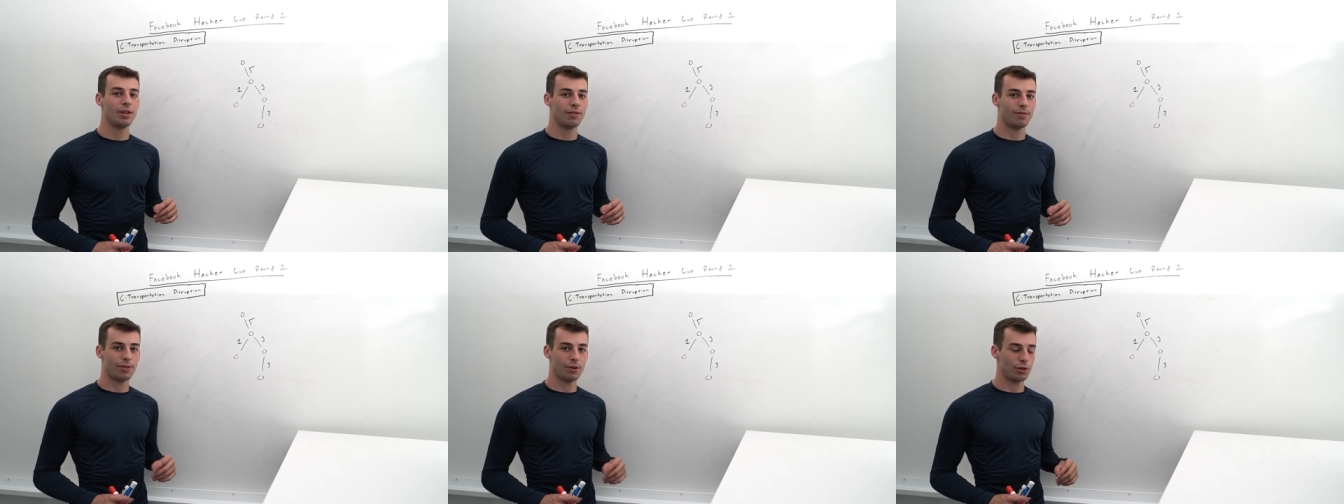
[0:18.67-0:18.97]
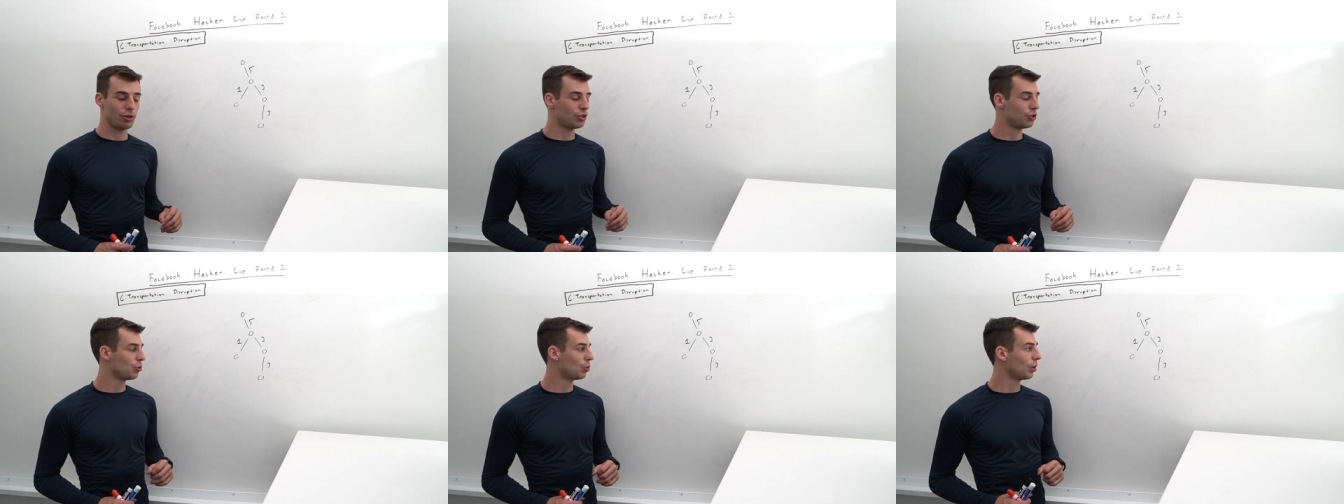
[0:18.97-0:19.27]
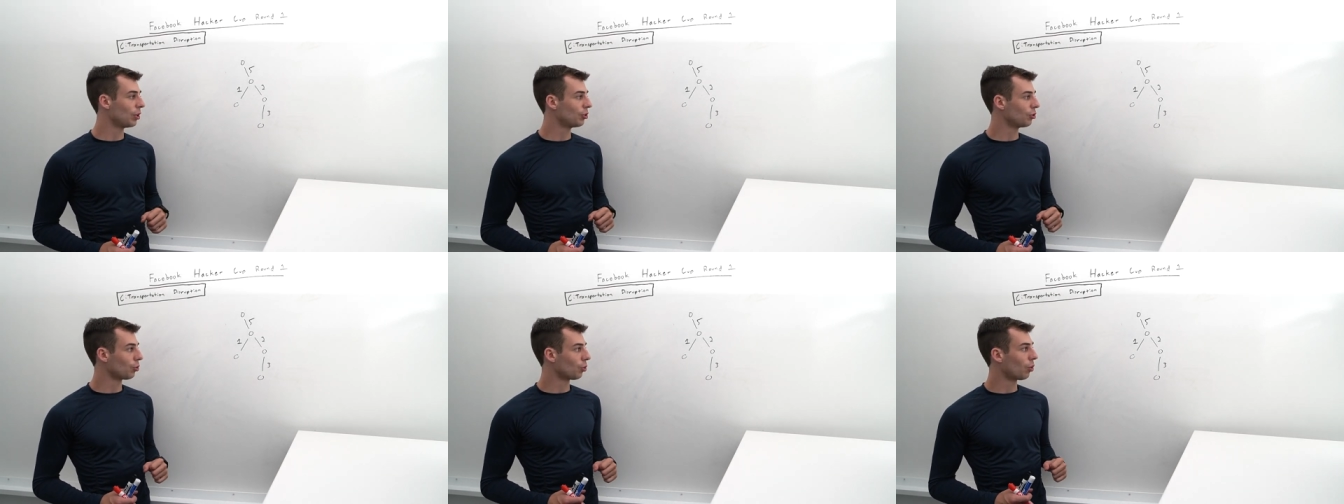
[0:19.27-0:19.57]
very
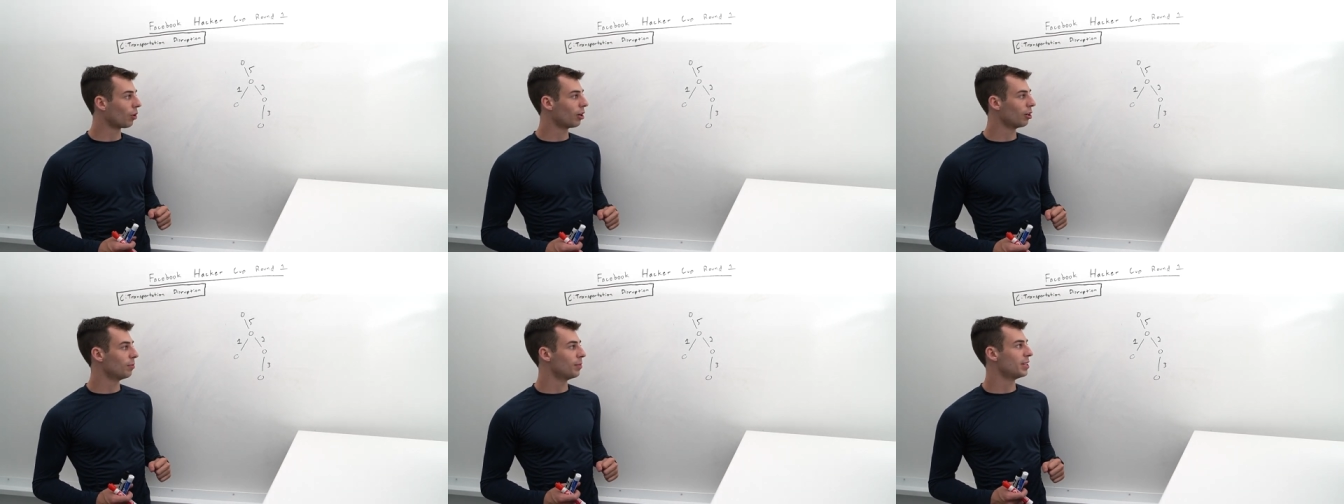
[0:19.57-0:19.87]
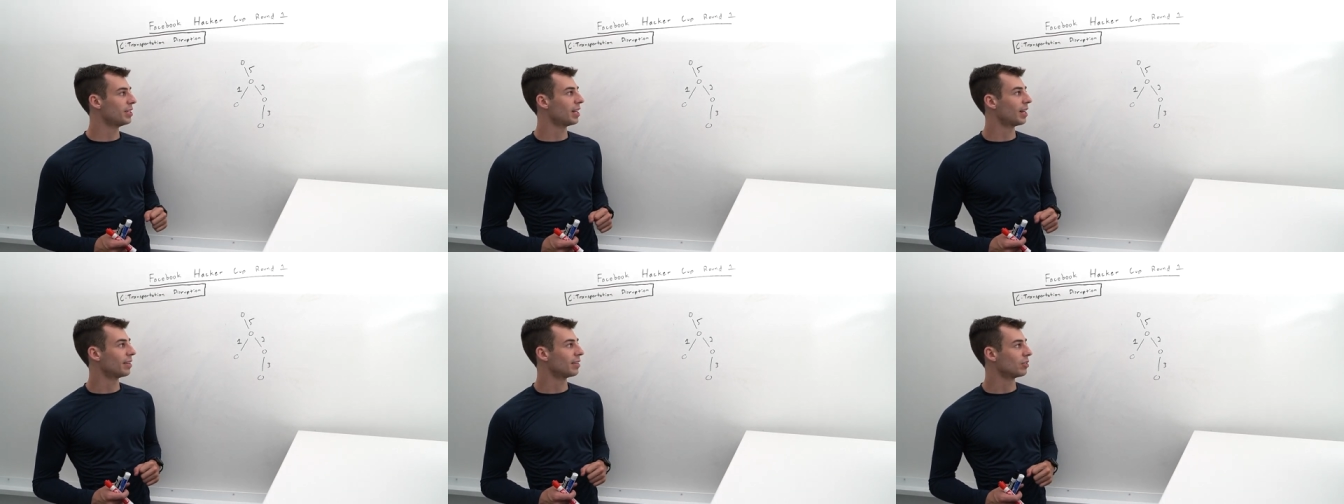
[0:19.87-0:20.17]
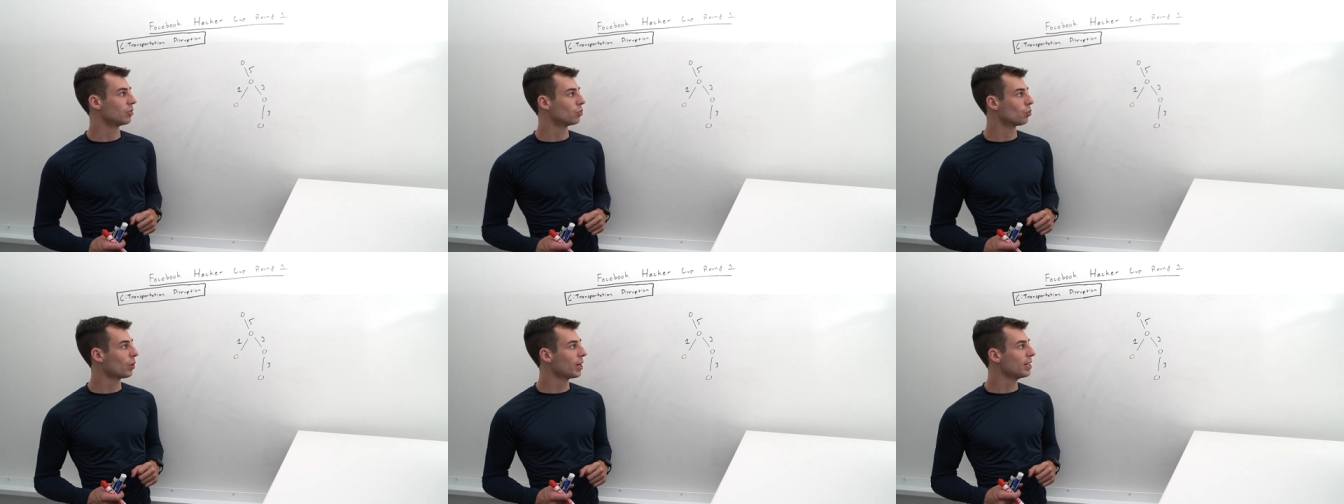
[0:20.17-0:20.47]
strict requirement on
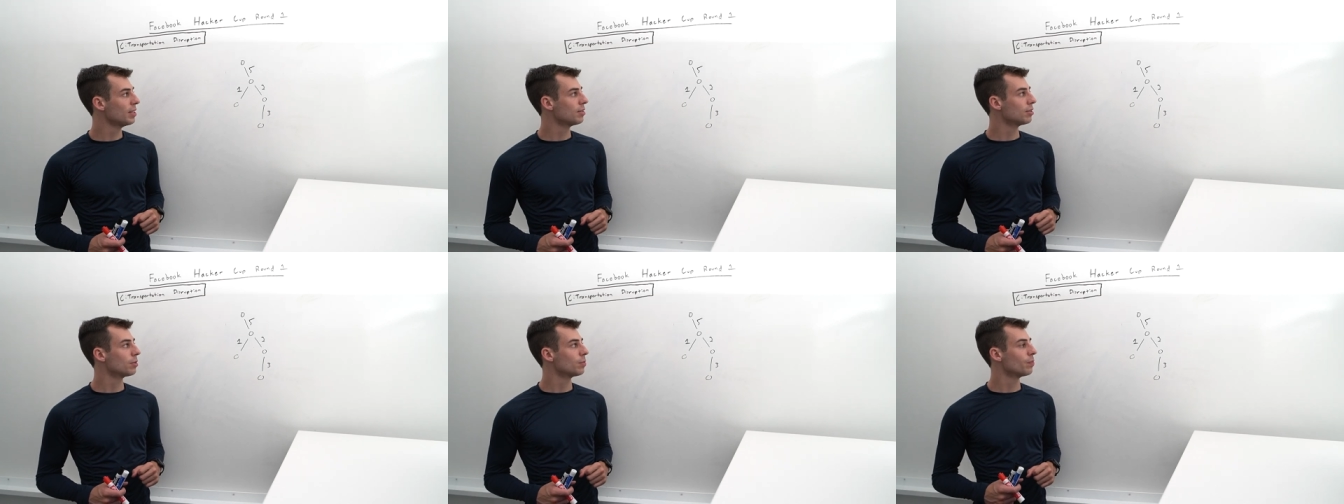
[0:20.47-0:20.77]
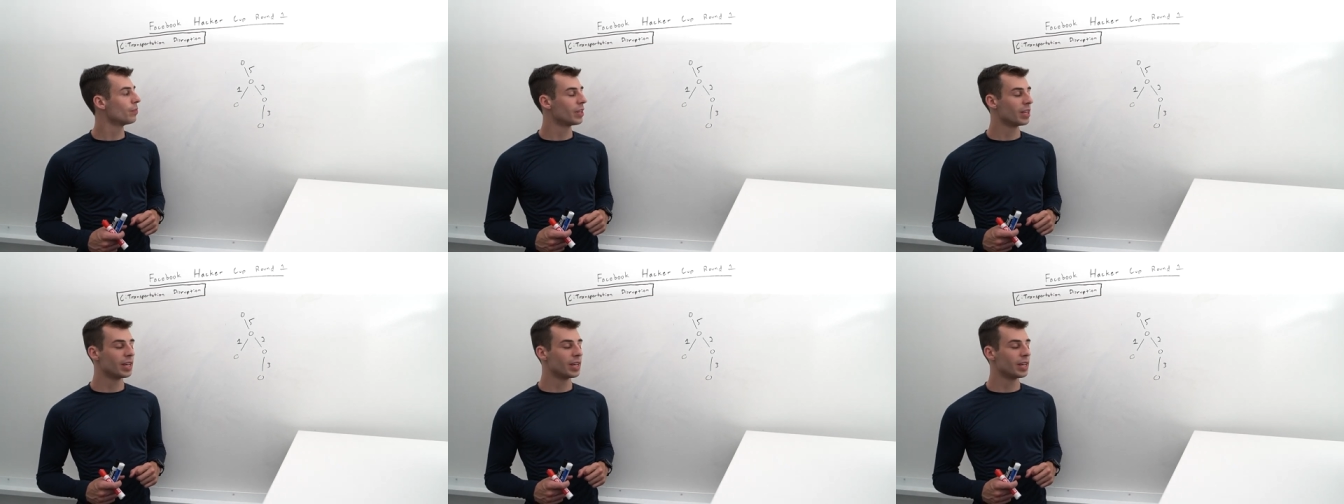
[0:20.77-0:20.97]
these weights.